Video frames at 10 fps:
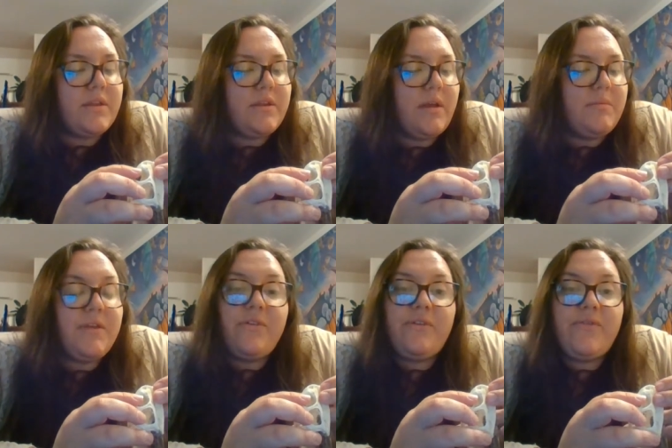some
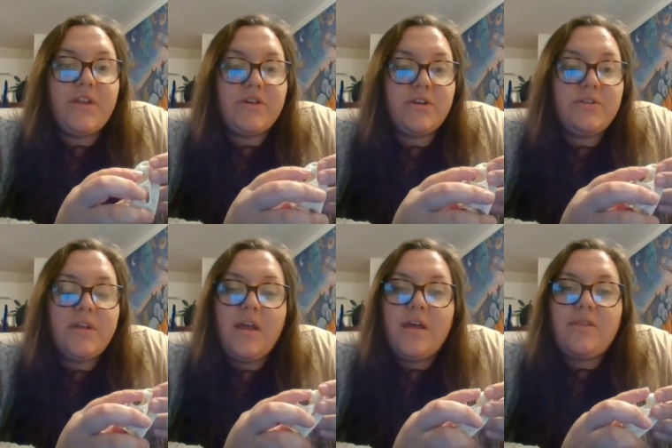different
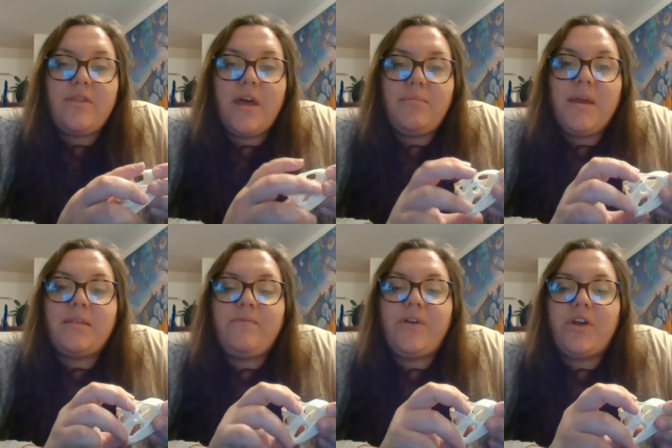features that make
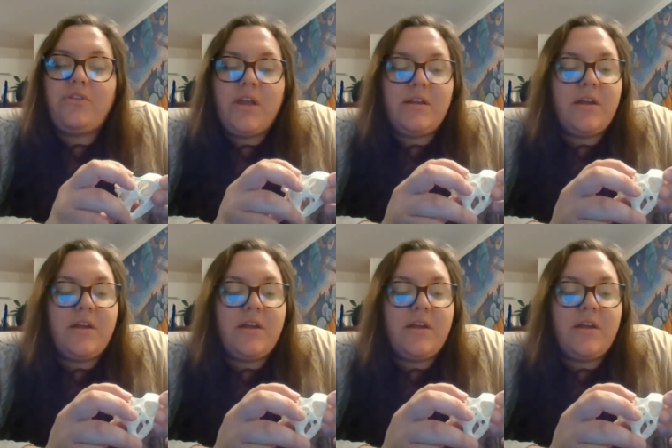them very unique.